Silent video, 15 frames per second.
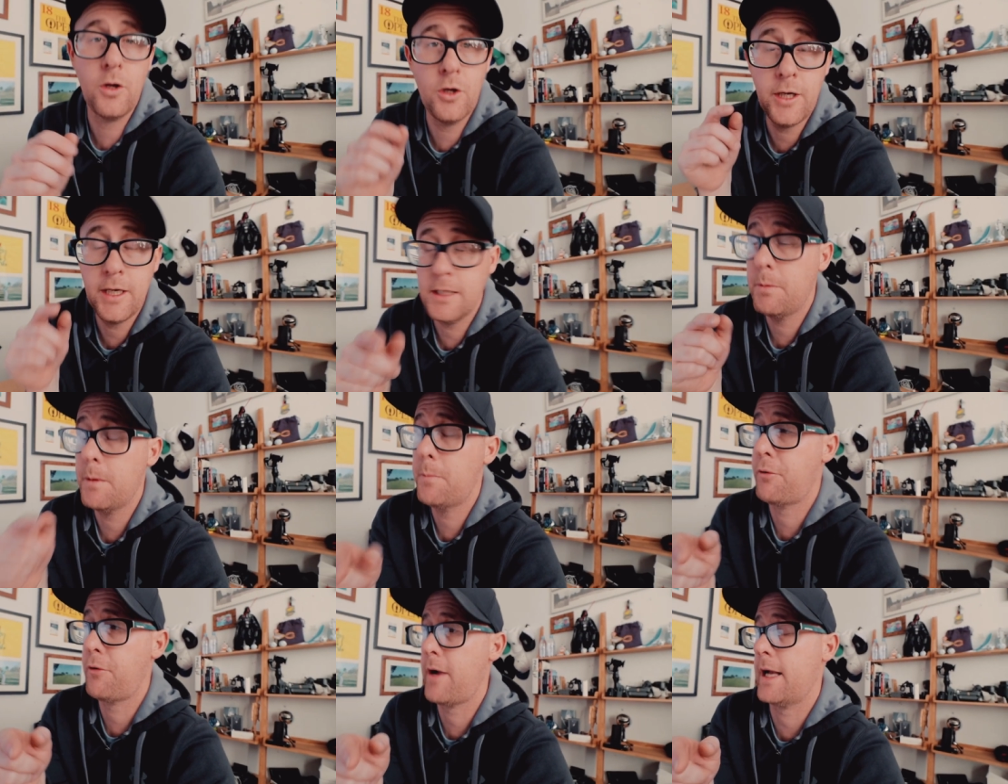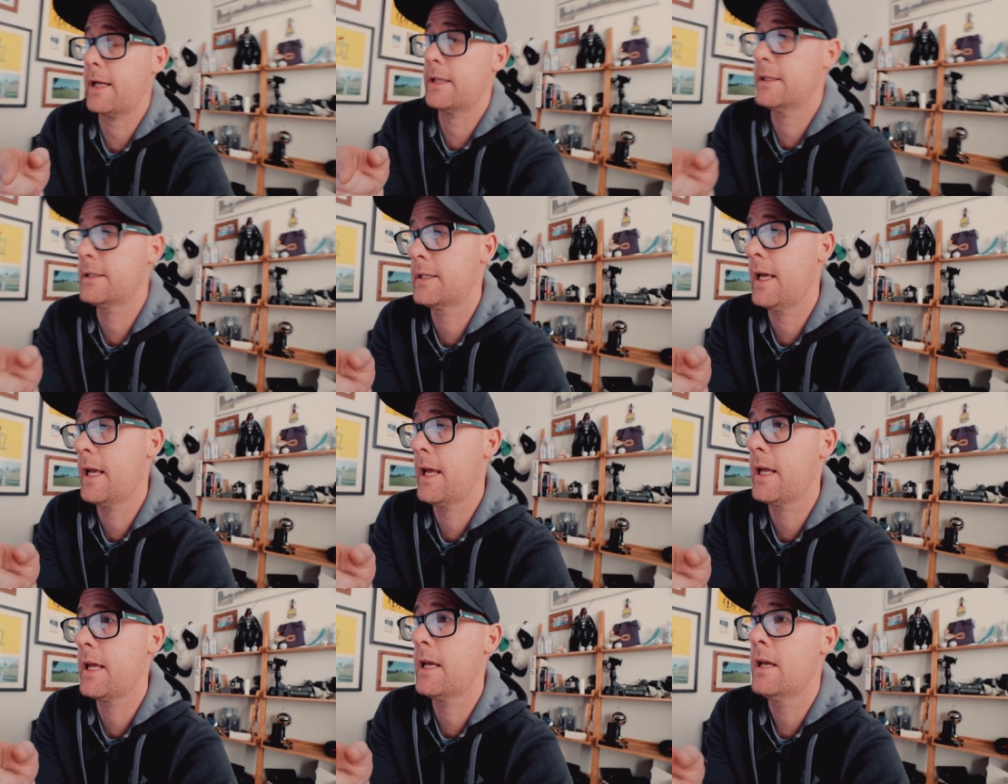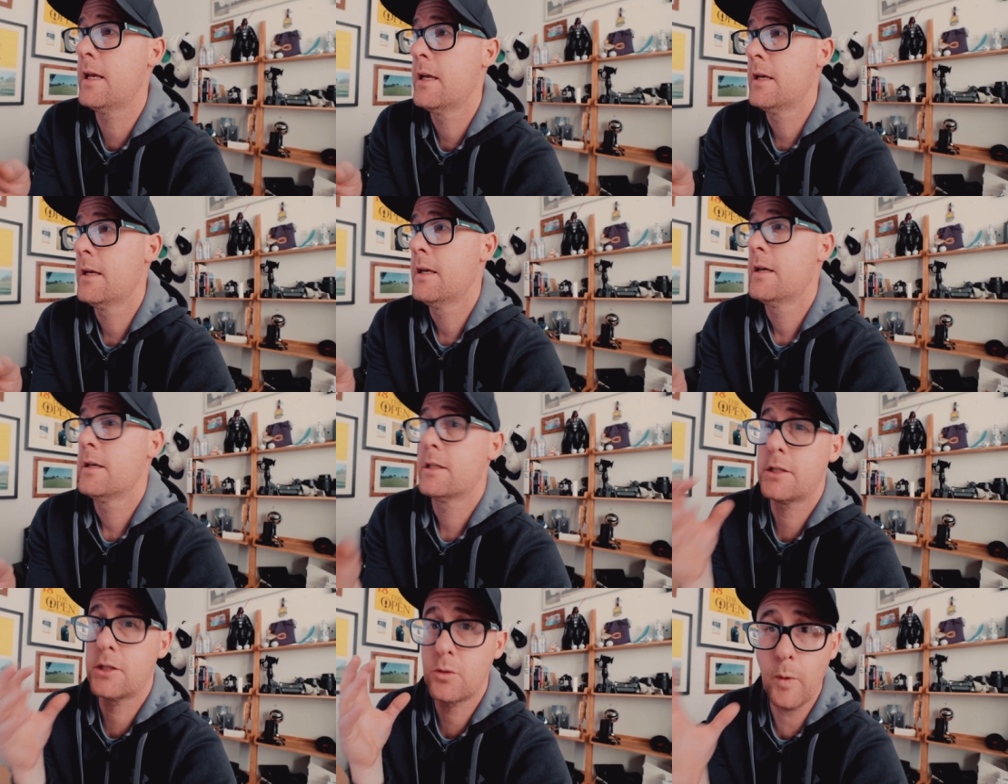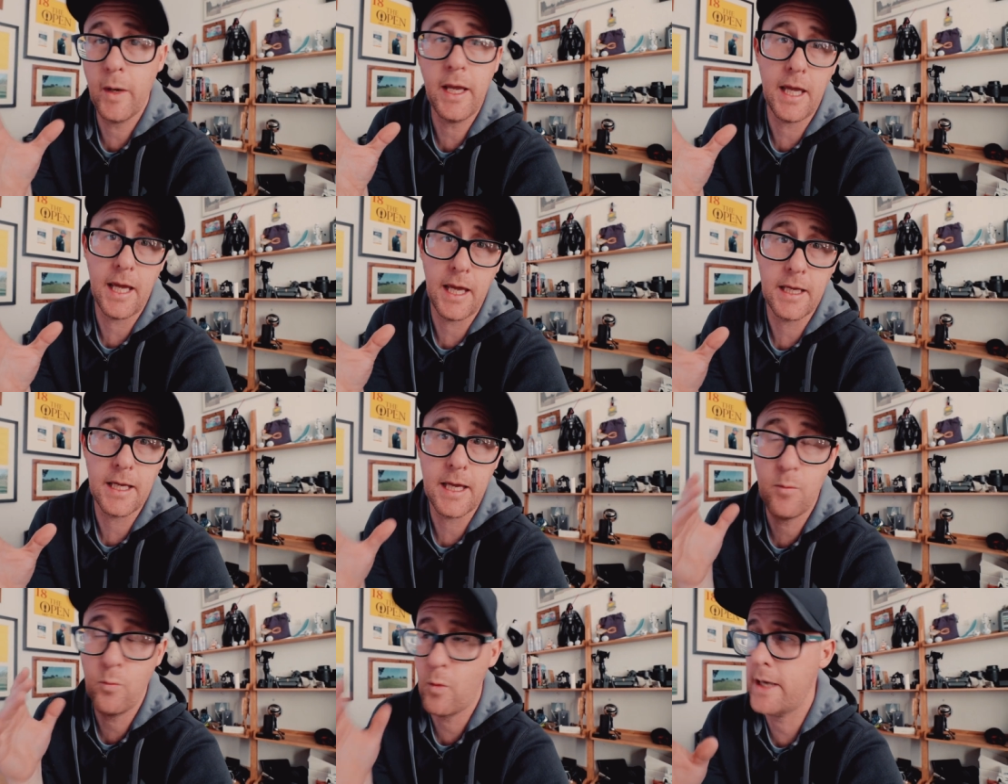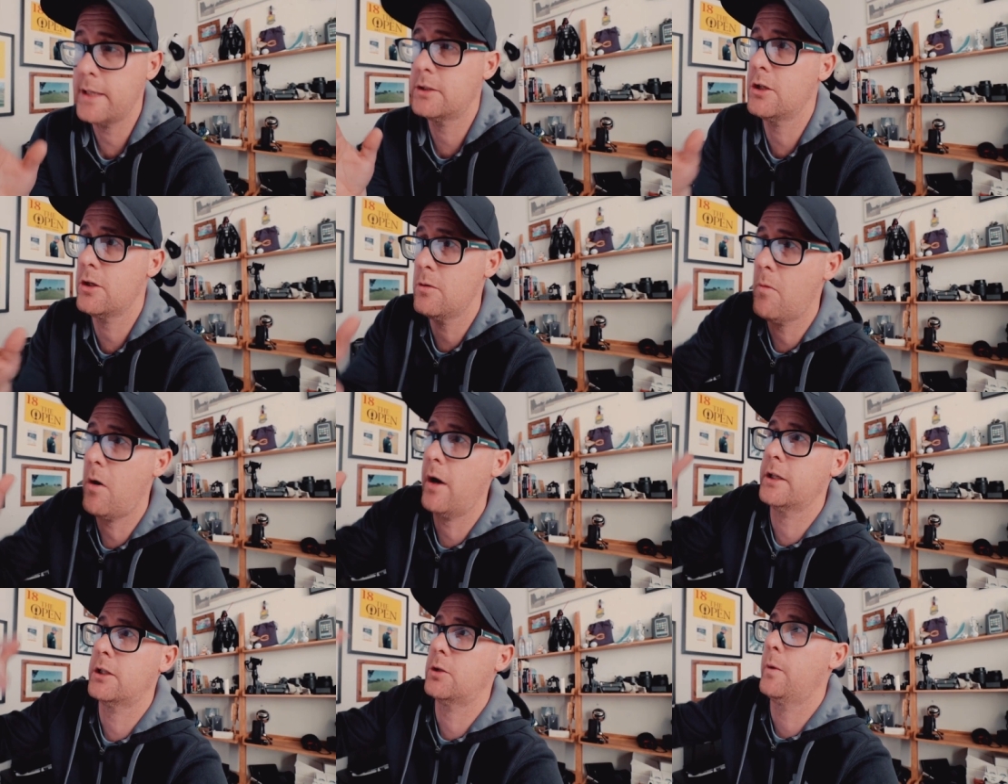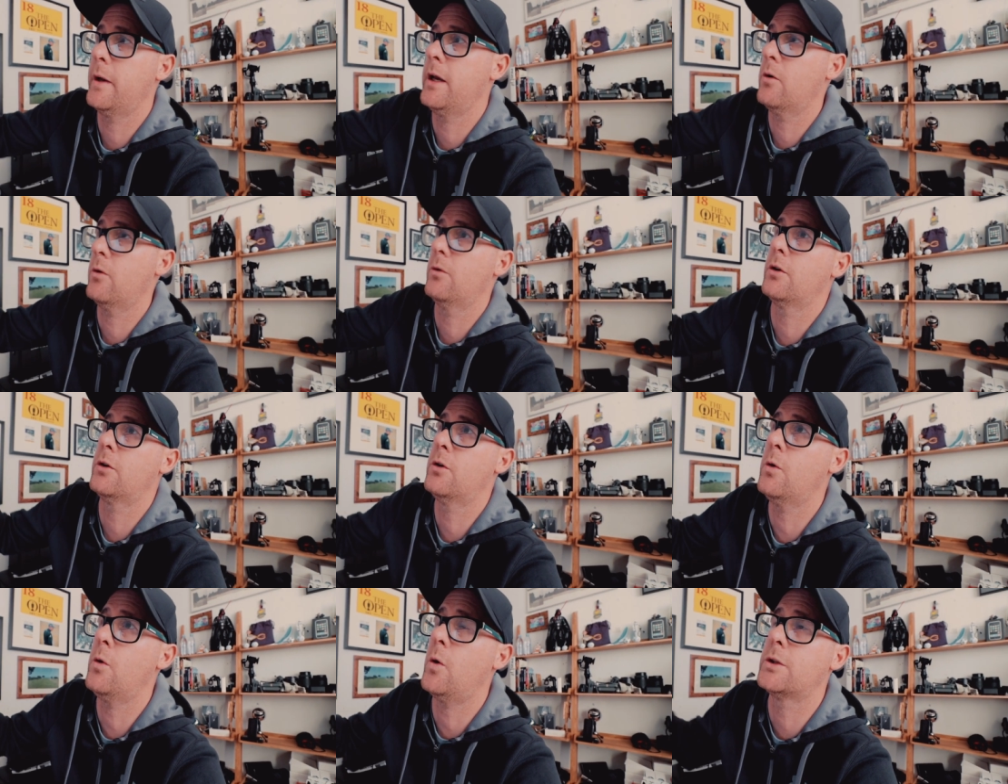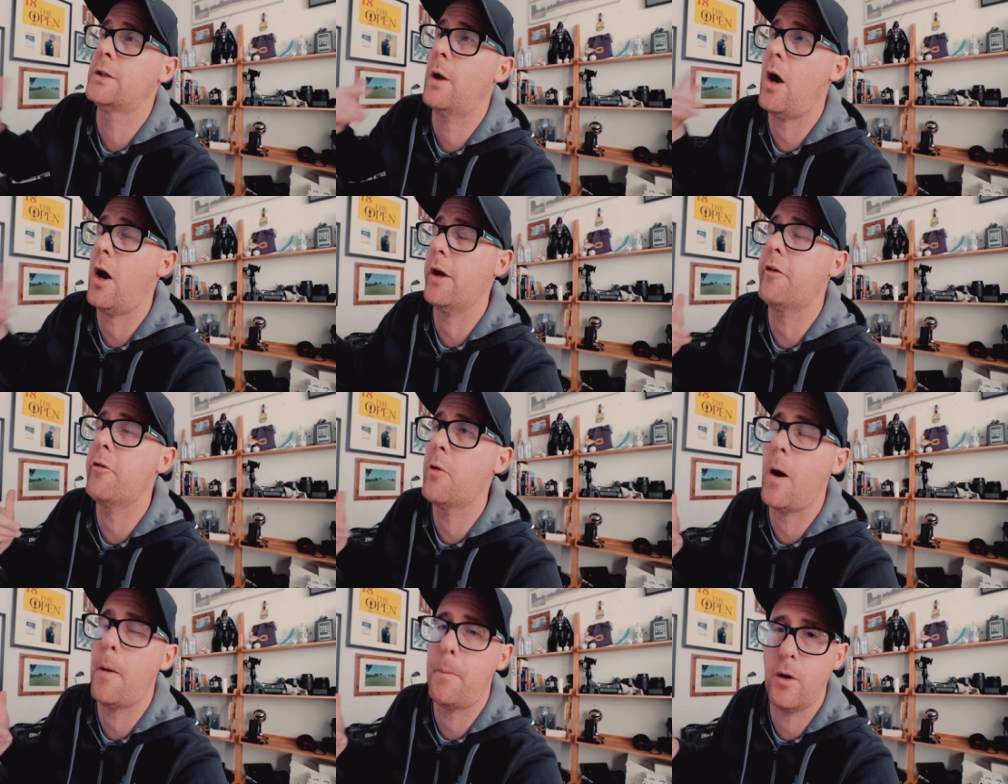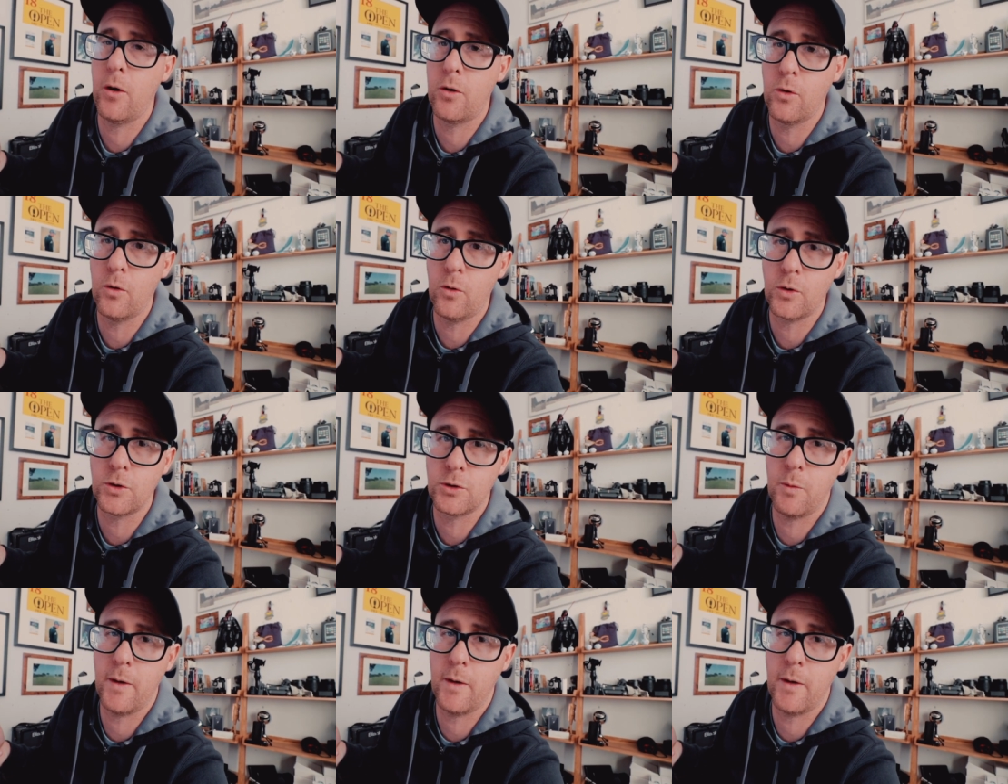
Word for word: You need to be practicing swinging in ways that you might swing on the course. Now, I grew up at a course